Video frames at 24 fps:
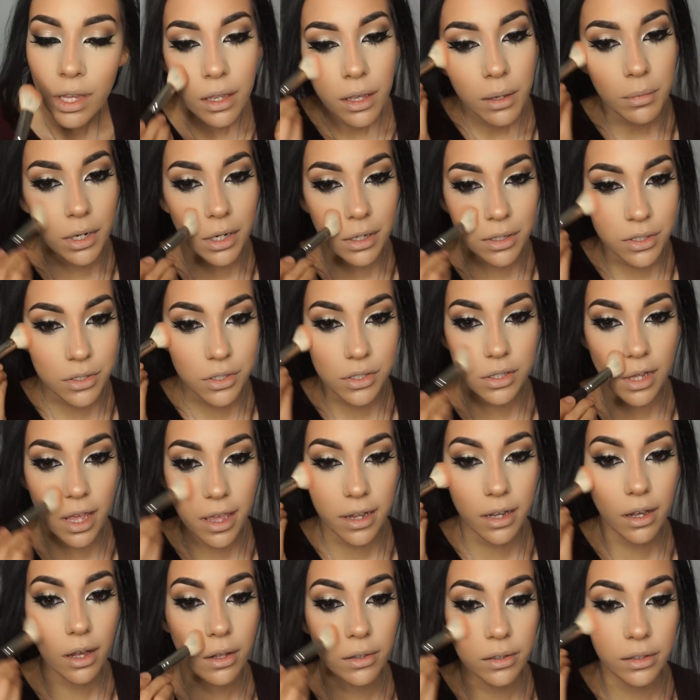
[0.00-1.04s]
But I just
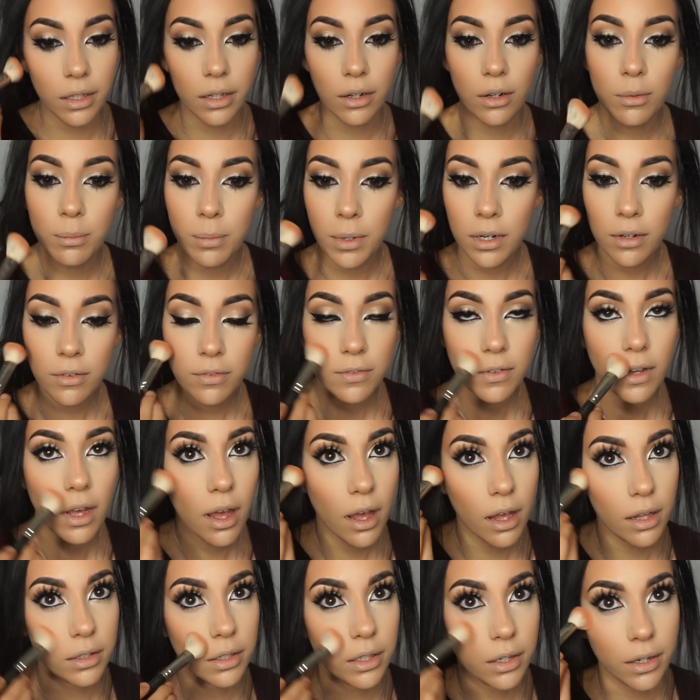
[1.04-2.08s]
like a little bit of
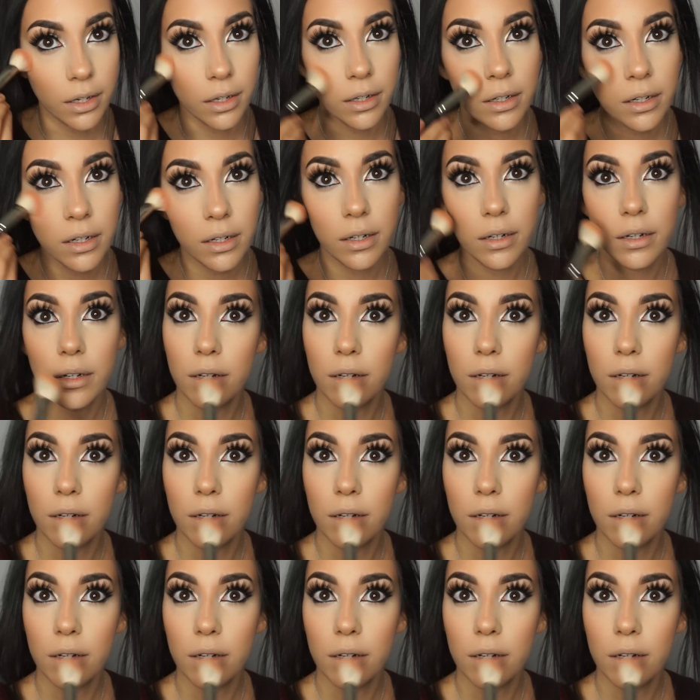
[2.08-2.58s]
color.